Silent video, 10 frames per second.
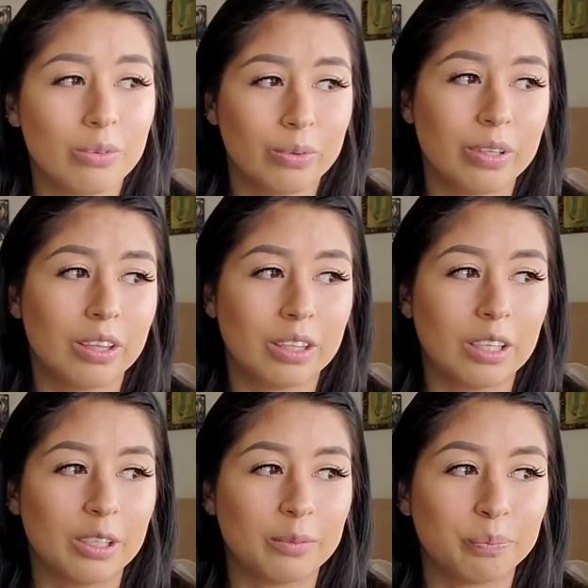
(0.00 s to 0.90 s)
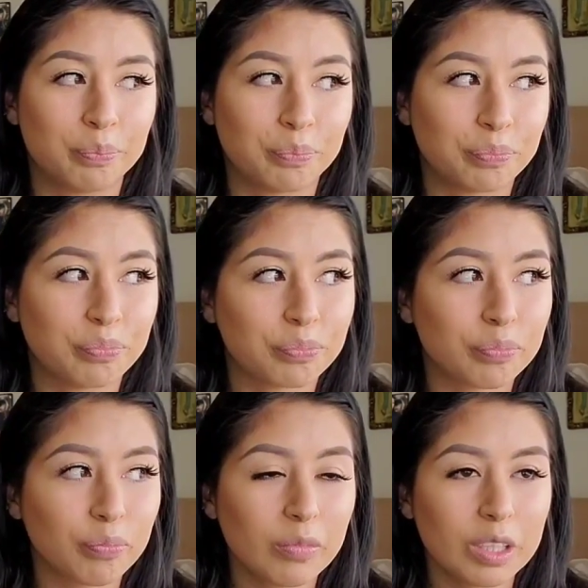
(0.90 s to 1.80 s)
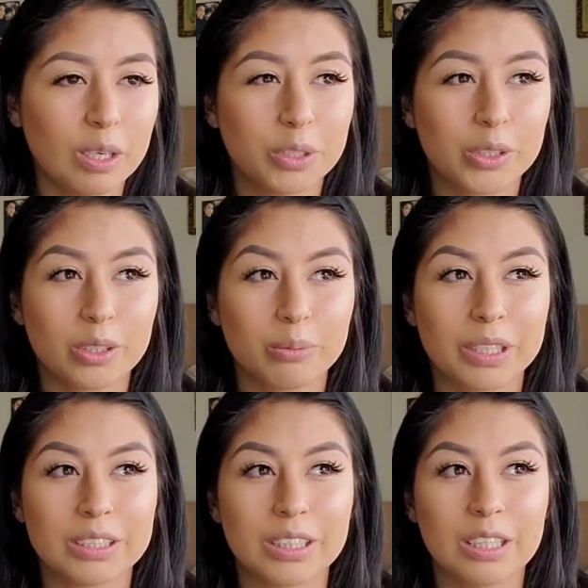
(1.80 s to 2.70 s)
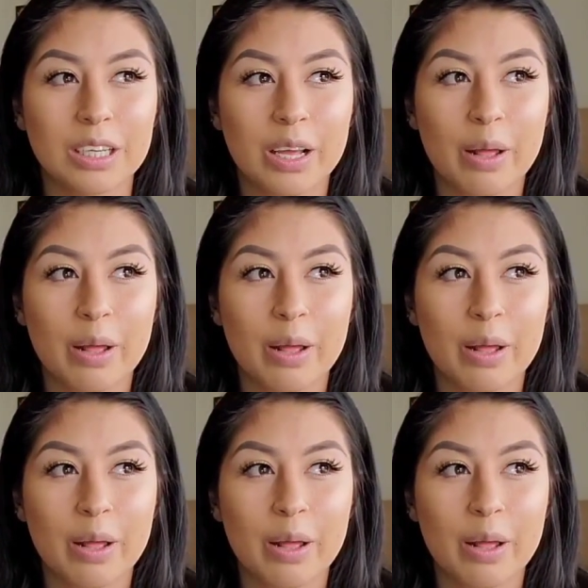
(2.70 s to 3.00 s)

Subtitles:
with the epidural medicine.